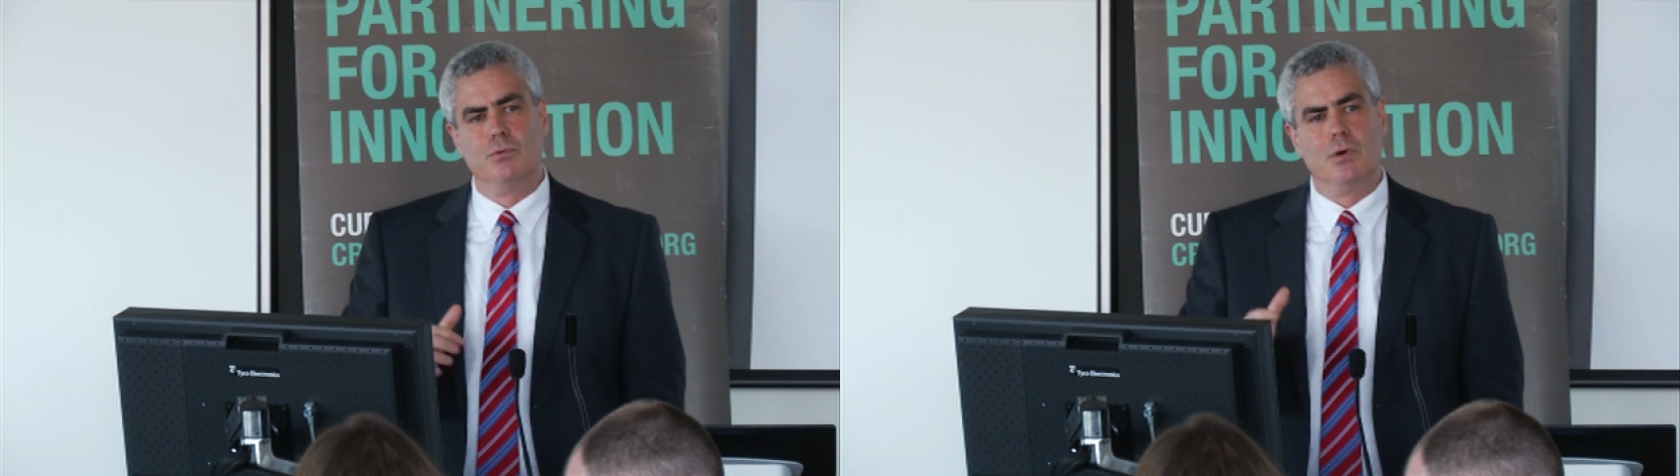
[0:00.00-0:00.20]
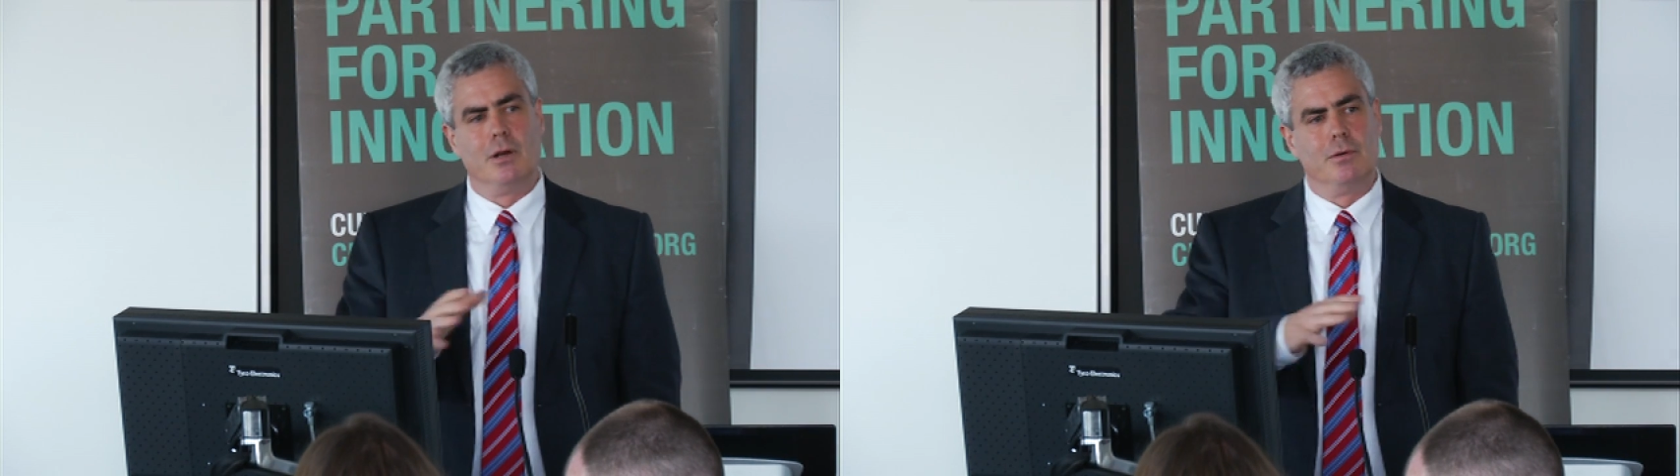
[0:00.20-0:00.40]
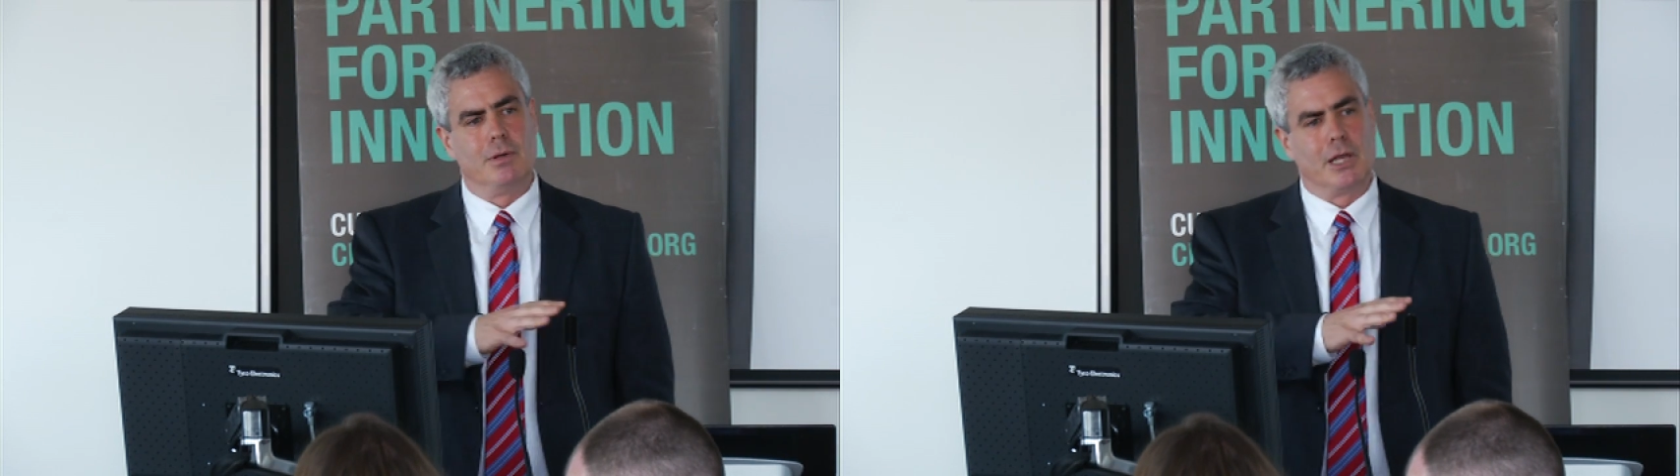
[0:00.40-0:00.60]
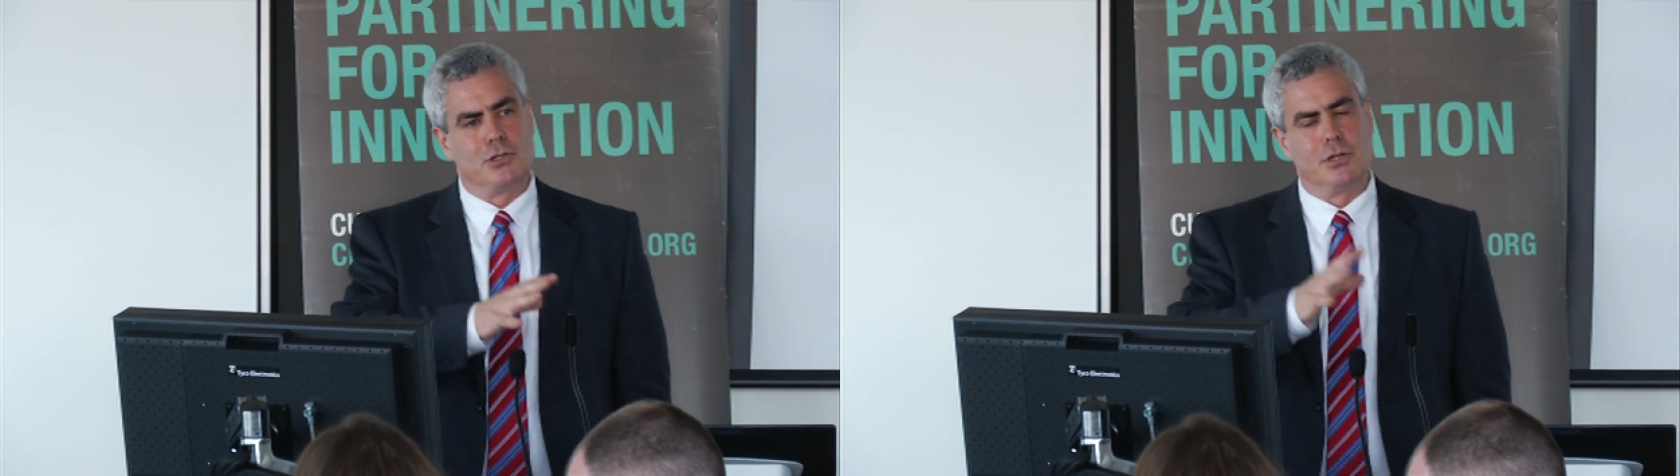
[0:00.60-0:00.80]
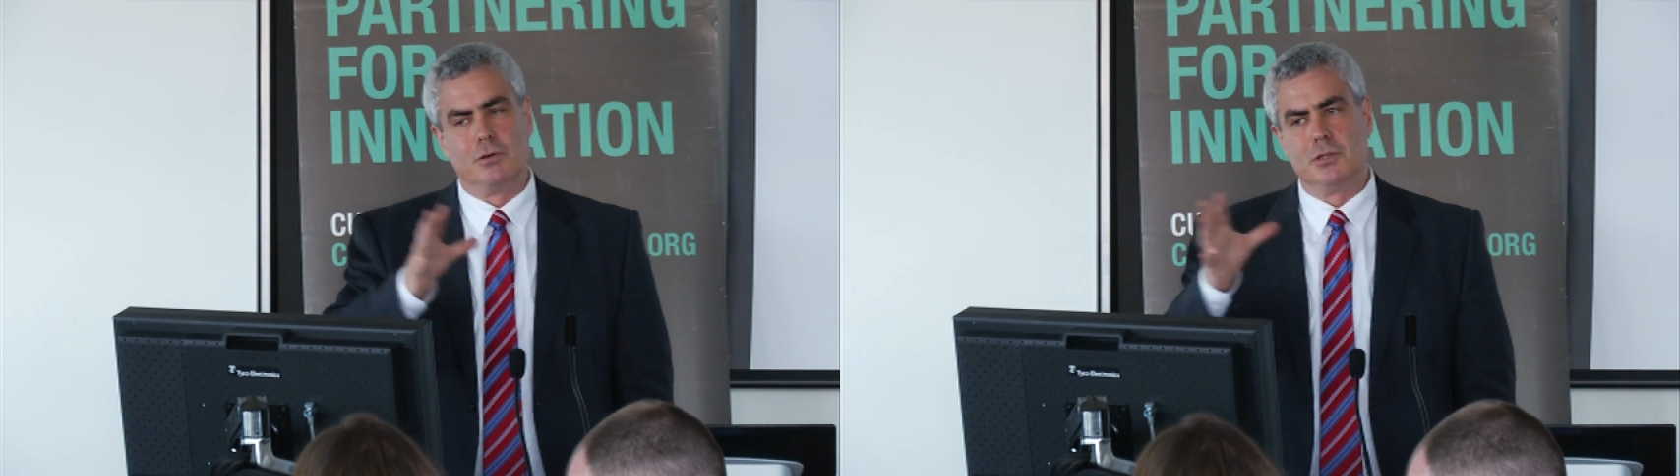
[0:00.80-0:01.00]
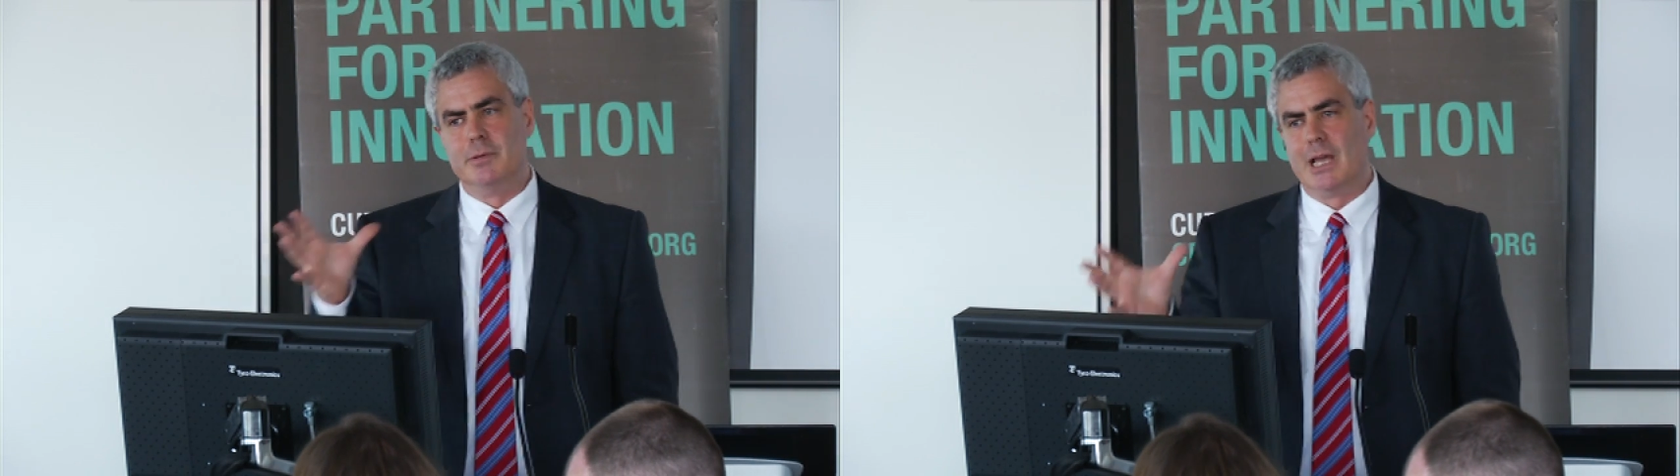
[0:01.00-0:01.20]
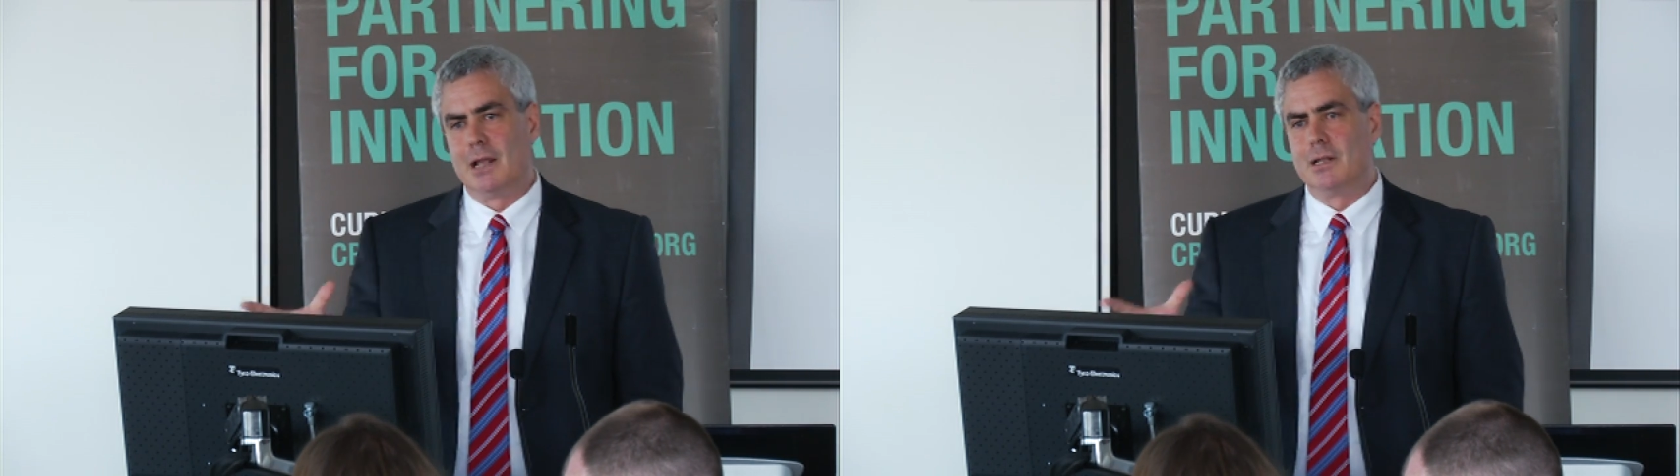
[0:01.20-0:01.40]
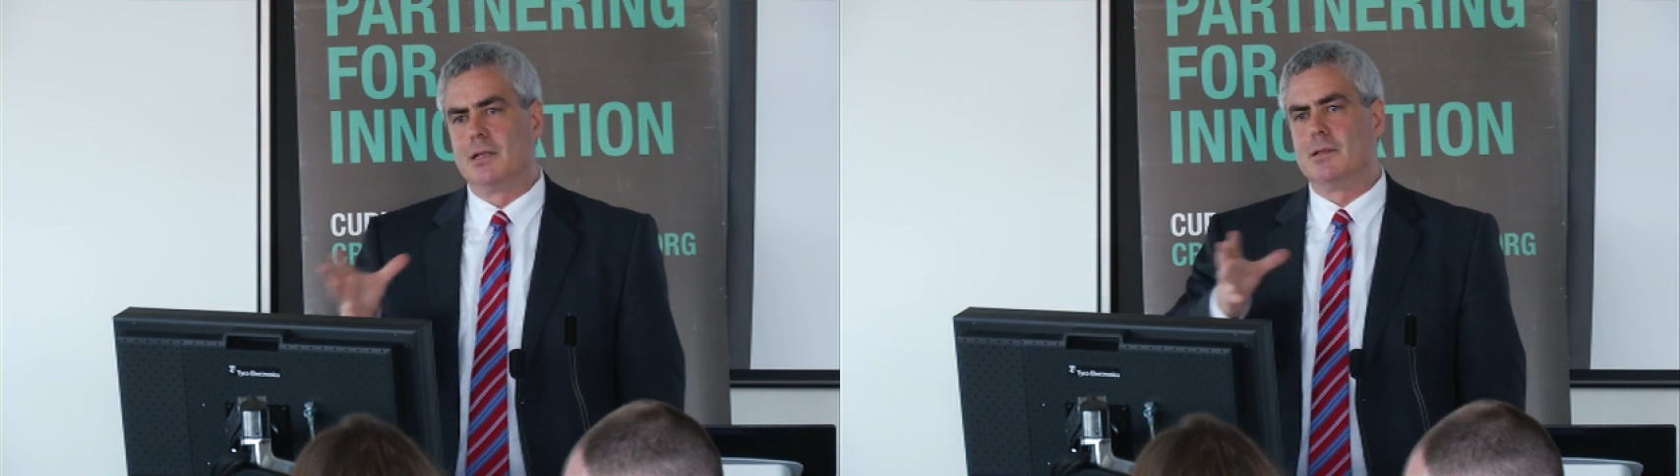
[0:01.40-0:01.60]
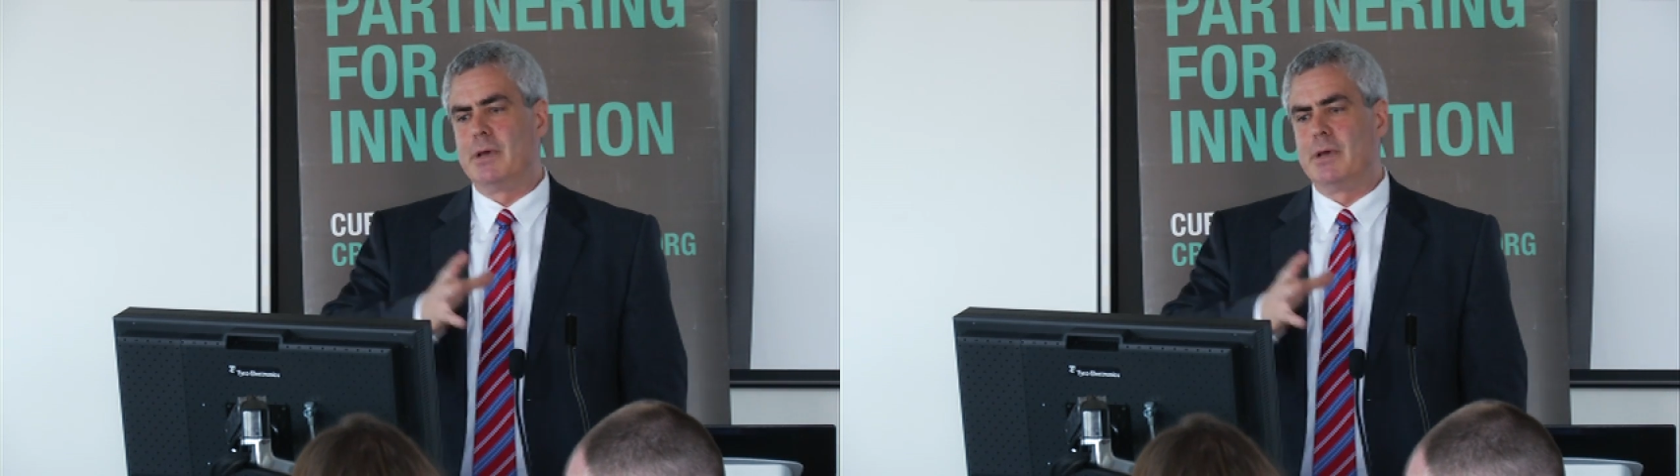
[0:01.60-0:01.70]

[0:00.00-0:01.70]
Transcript: who are actually going to be handling